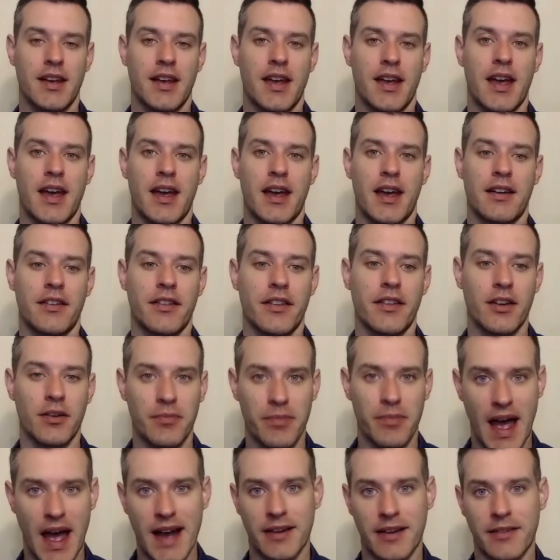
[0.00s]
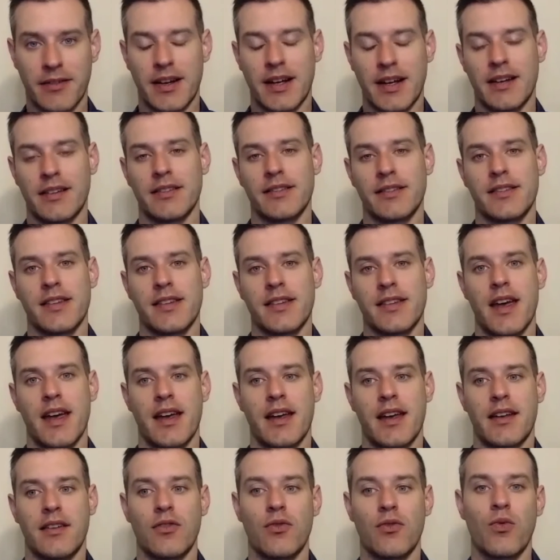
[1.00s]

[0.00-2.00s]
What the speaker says: and their backgrounds and